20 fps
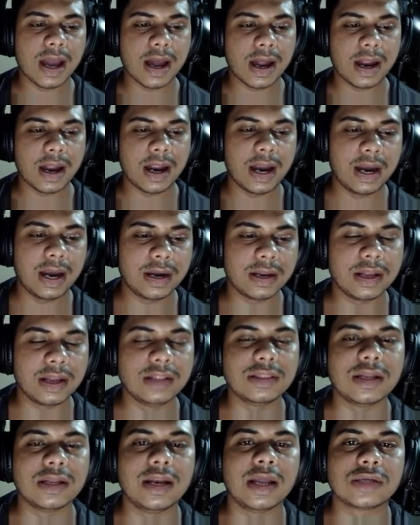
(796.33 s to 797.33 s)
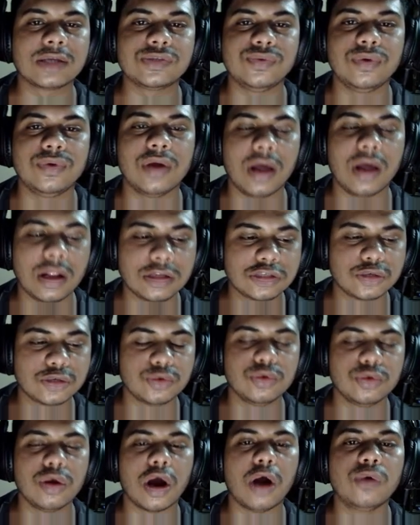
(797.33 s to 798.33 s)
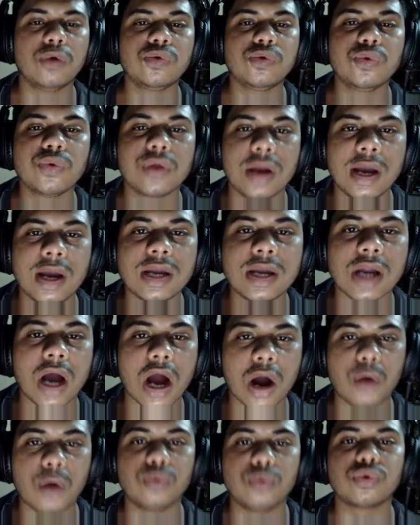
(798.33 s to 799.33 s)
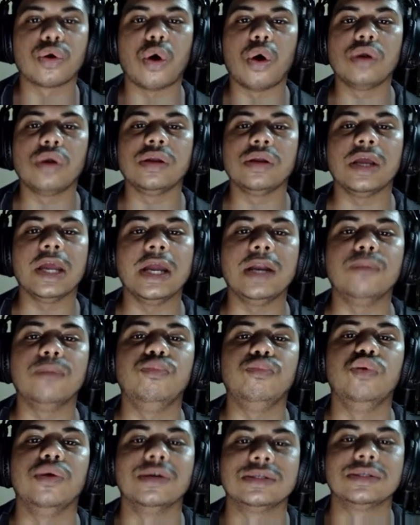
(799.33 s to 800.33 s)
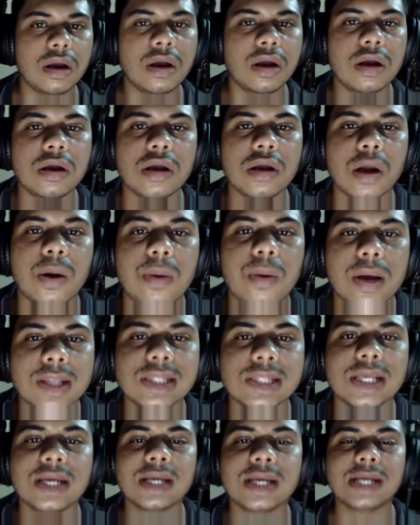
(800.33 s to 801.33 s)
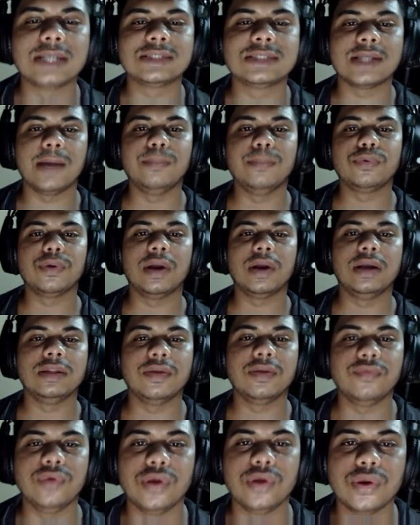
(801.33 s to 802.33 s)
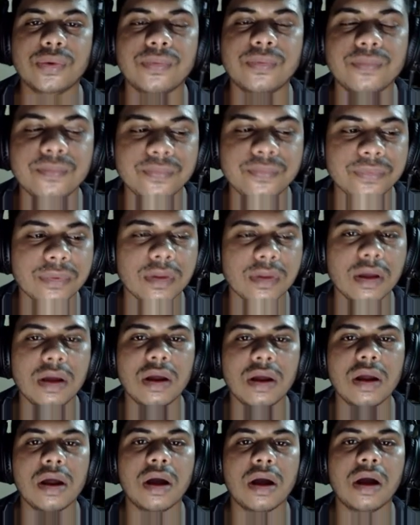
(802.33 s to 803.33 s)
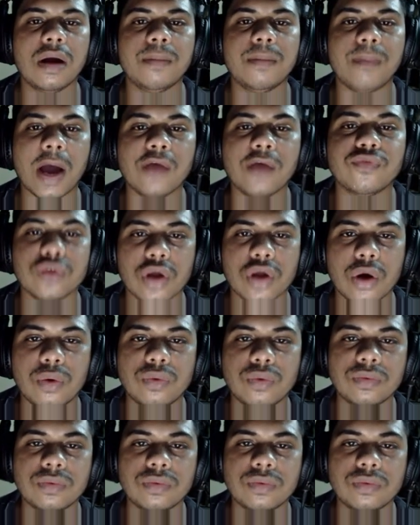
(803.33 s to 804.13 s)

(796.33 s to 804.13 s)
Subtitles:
And in the next video I'll show you how to create account on AWS. Now I think it's time to end the video. Bye for now.